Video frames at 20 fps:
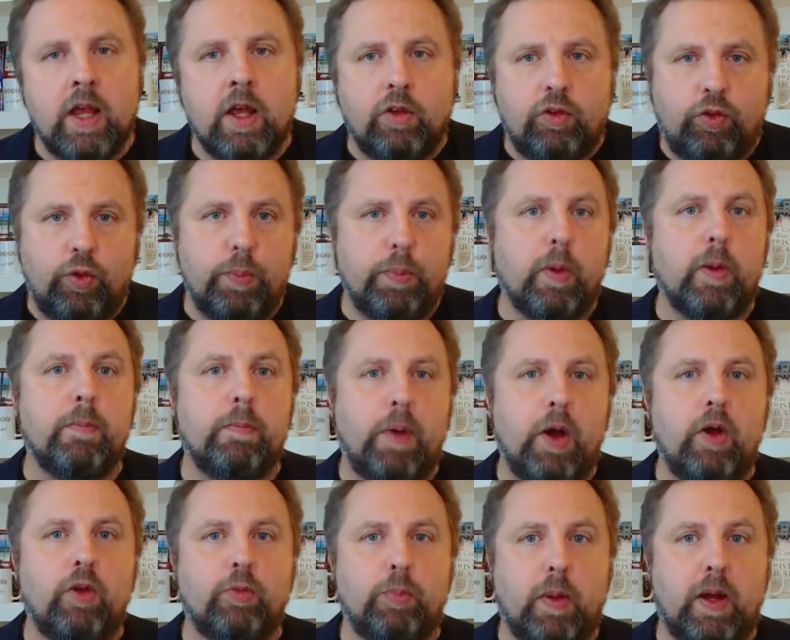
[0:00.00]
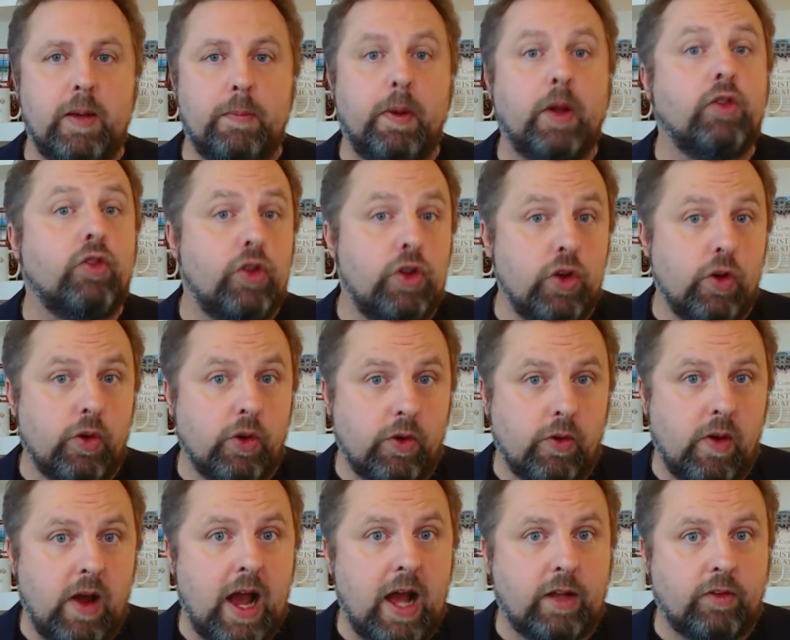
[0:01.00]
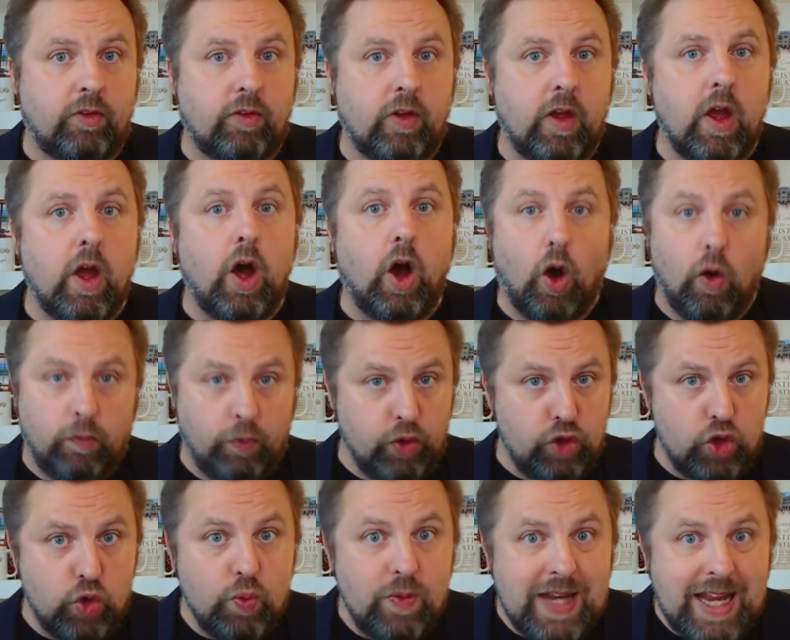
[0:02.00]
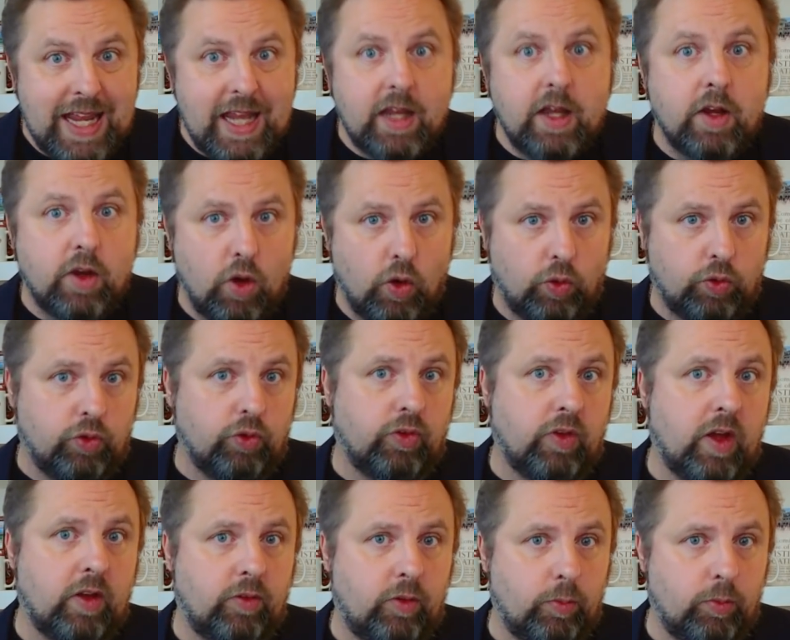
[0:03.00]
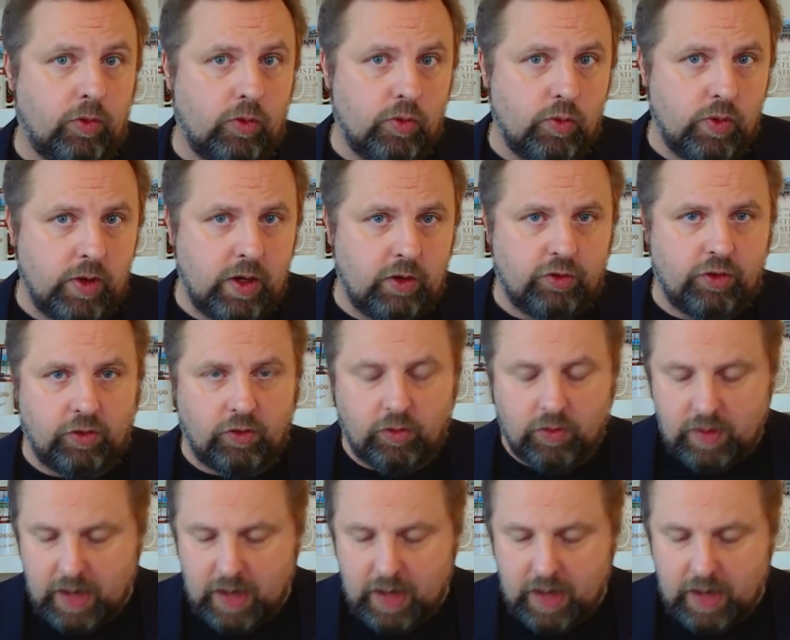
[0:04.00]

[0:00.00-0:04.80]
superimposed by a bunch of bureaucrats over unique cultures, customs, and traditions.